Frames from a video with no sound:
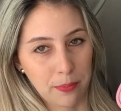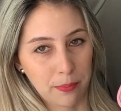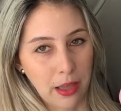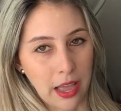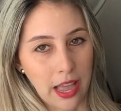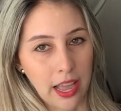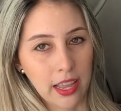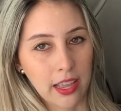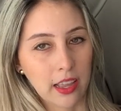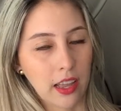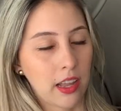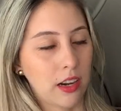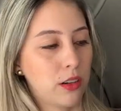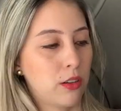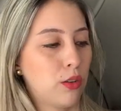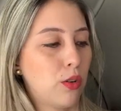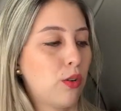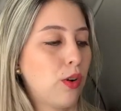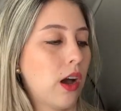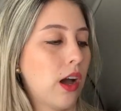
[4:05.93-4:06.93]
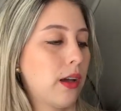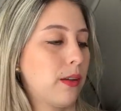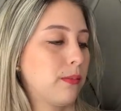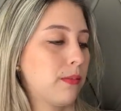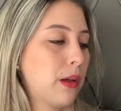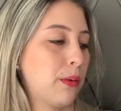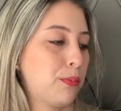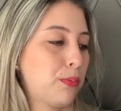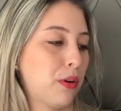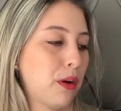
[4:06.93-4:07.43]
bag. I don't know,
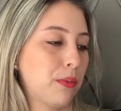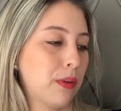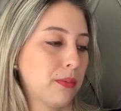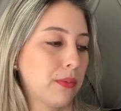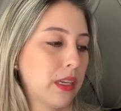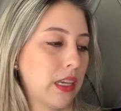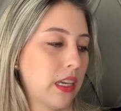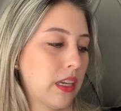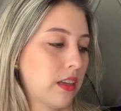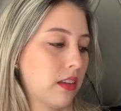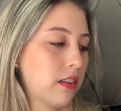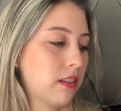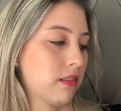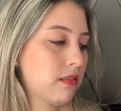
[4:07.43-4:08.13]
I'm probably